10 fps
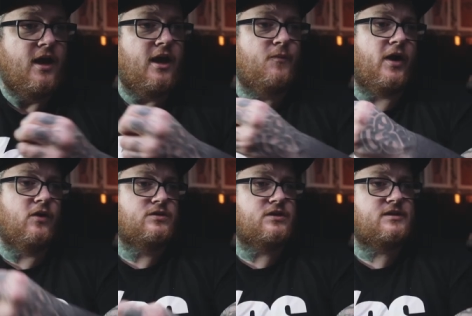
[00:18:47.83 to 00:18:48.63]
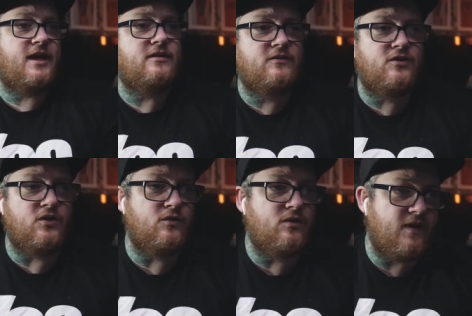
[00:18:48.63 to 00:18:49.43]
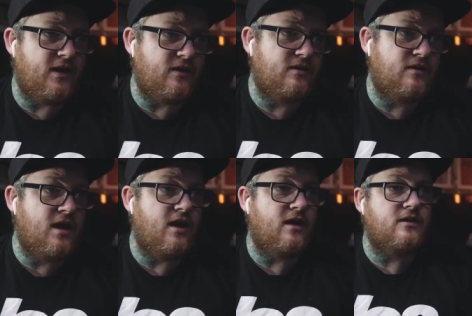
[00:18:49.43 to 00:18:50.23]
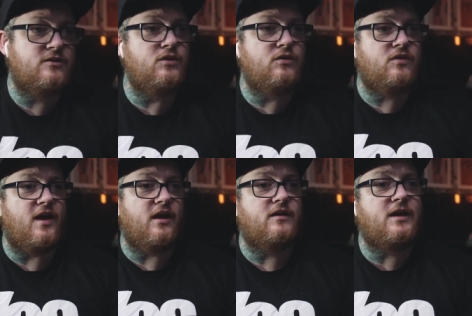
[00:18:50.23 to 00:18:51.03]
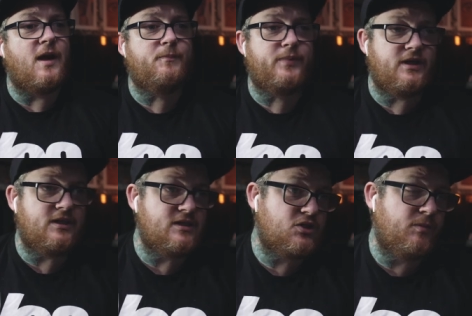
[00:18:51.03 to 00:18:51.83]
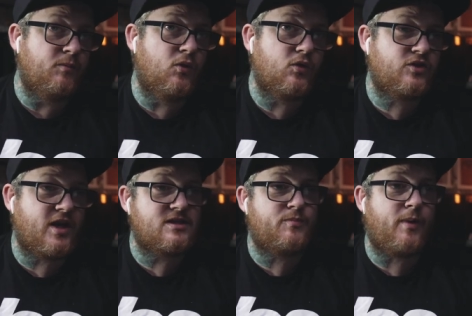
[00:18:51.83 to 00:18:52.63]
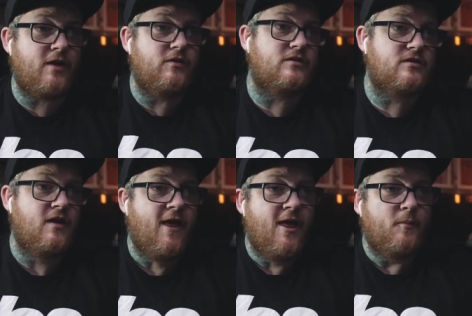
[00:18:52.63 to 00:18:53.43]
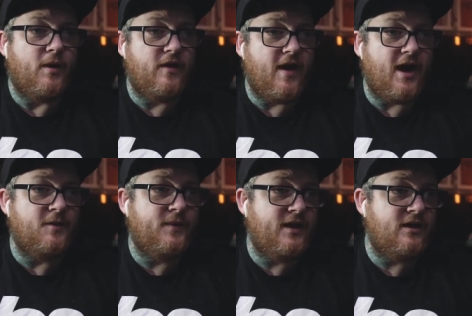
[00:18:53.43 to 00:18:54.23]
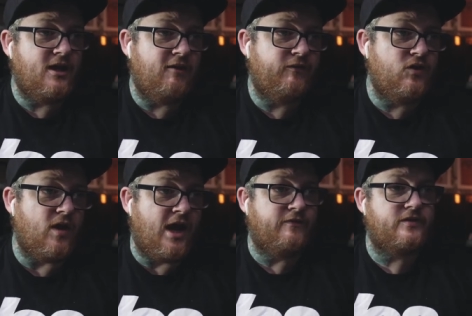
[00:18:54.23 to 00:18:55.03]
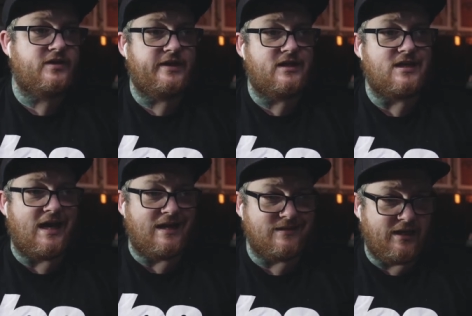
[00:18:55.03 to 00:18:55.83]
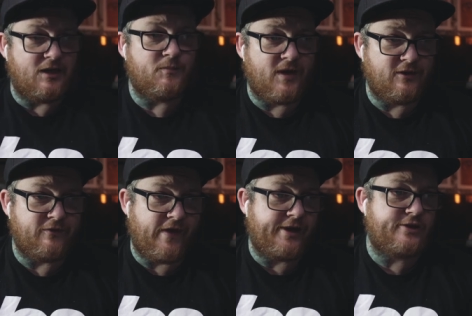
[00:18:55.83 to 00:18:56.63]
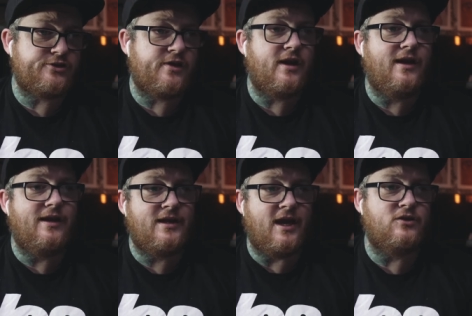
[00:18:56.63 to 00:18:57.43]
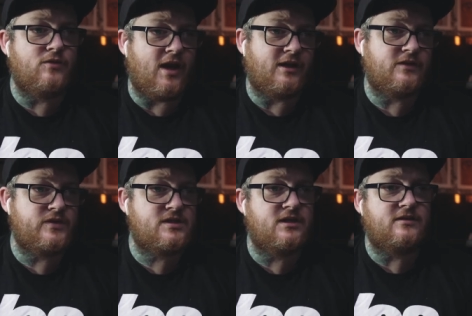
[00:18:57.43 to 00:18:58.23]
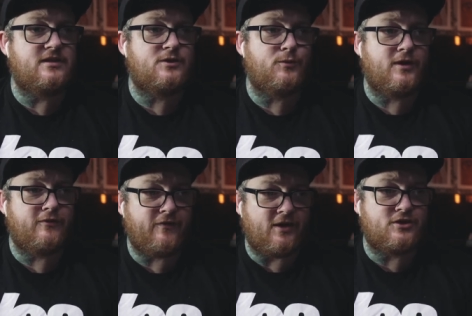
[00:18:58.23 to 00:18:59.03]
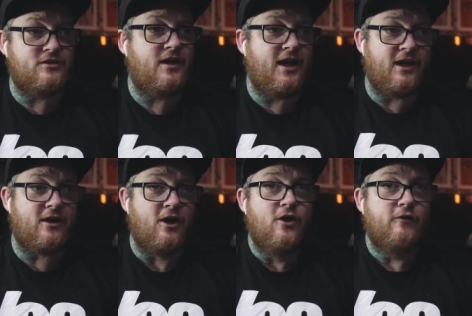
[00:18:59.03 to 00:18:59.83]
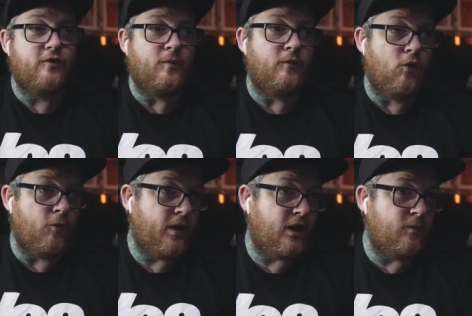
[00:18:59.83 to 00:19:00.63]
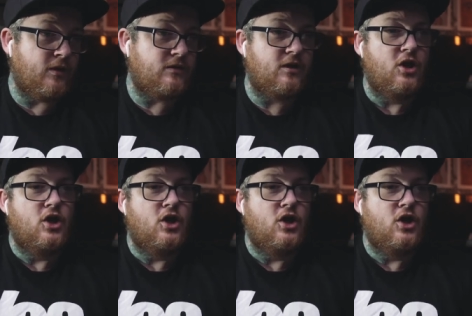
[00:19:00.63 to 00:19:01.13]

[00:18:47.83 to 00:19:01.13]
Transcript: I also said, do you think companies should be more transparent? By that, I mean, if you advertise as an ink manufacturer, yet you lack the facilities to manufacture the ink from the raw pigment,